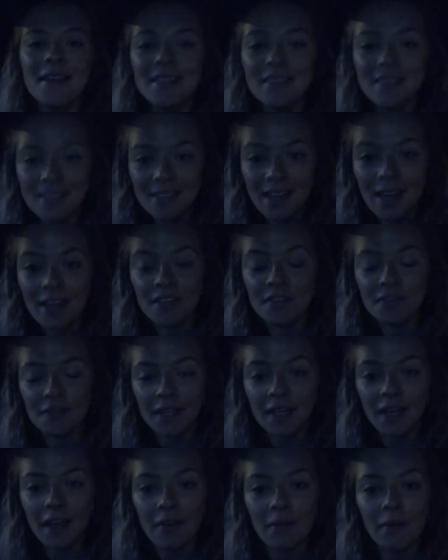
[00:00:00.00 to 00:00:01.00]
Today's
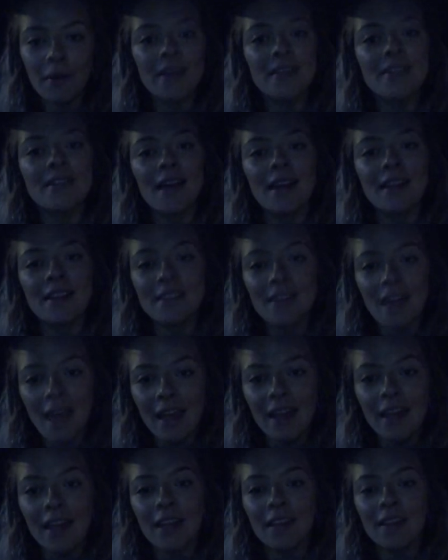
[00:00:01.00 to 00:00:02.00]
video is a
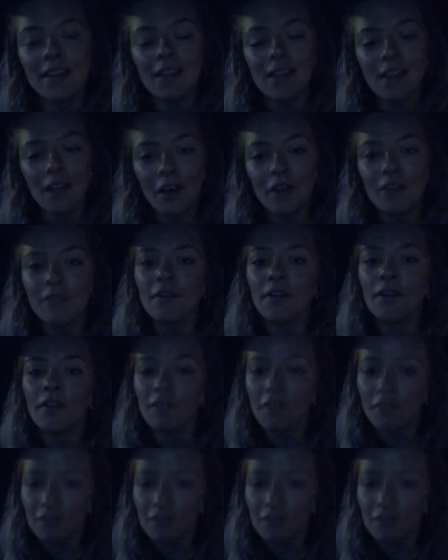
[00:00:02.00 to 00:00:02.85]
day in the life of a